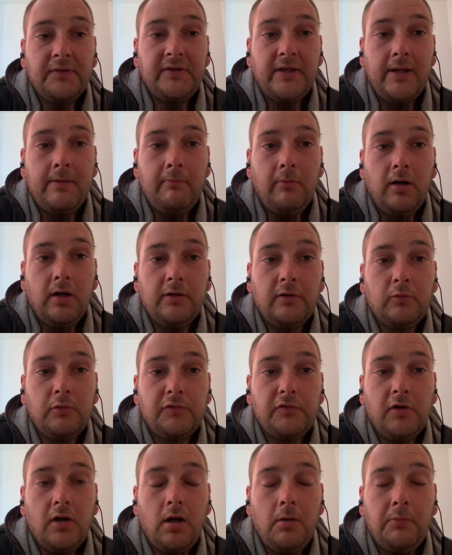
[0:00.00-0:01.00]
take my
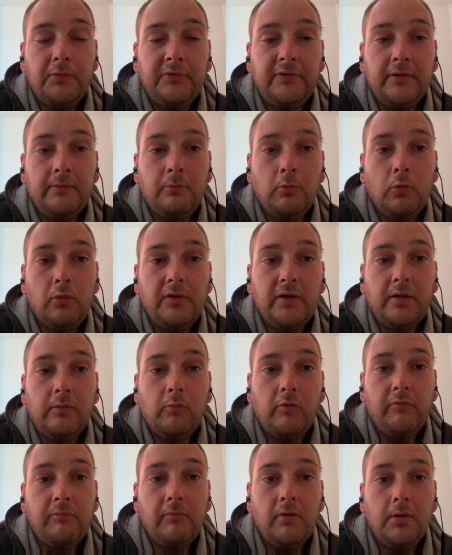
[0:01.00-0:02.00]
quetiapine in the morning
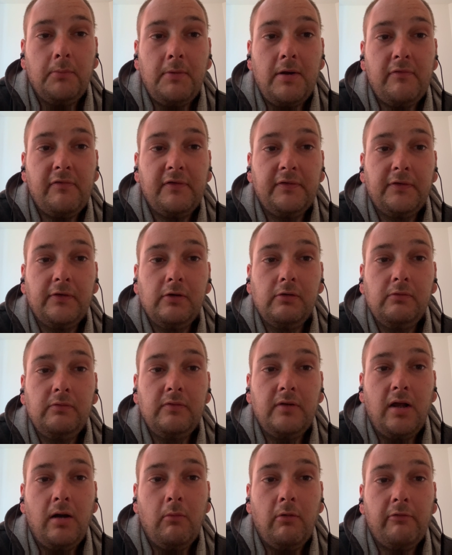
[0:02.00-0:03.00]
with my
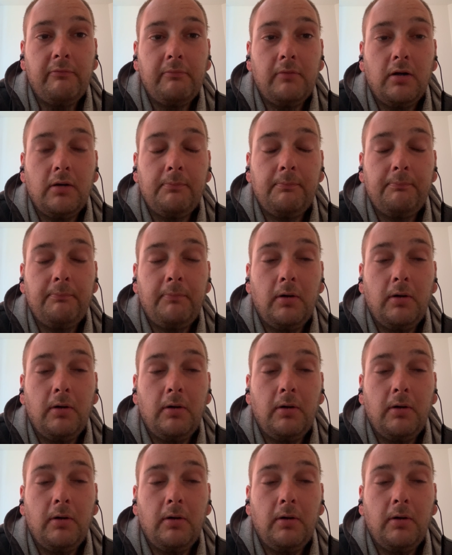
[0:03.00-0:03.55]
methadone and with my